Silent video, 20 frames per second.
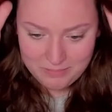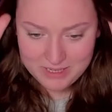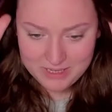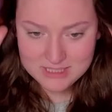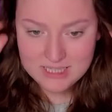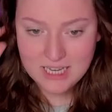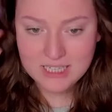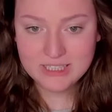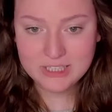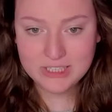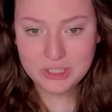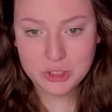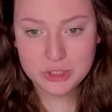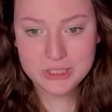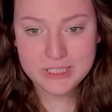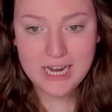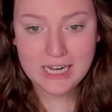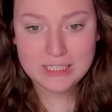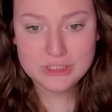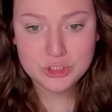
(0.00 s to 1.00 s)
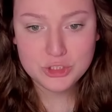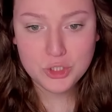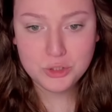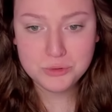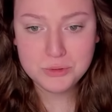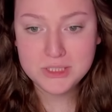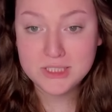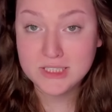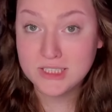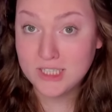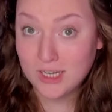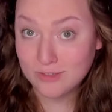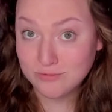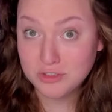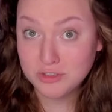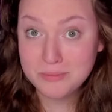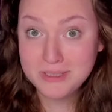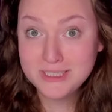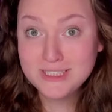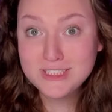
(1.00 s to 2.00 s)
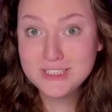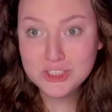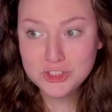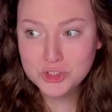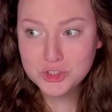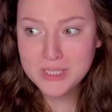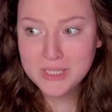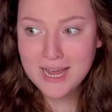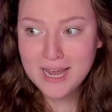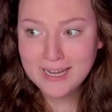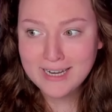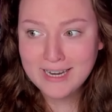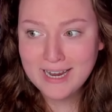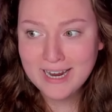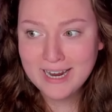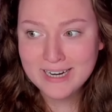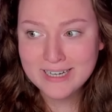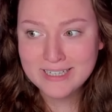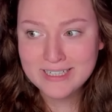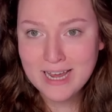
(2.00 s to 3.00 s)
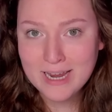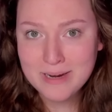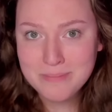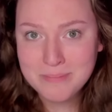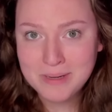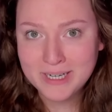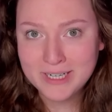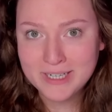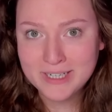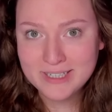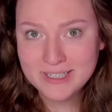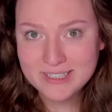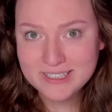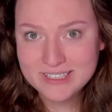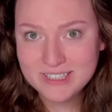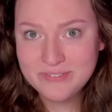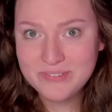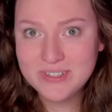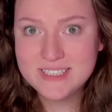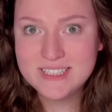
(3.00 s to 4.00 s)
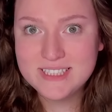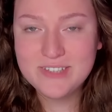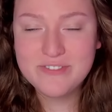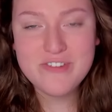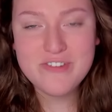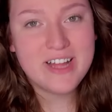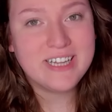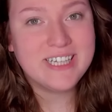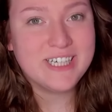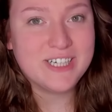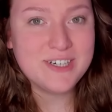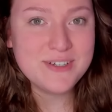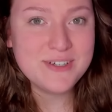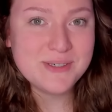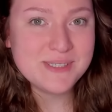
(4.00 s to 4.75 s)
because I literally had to go to the government to do that, and I'm a convicted felon who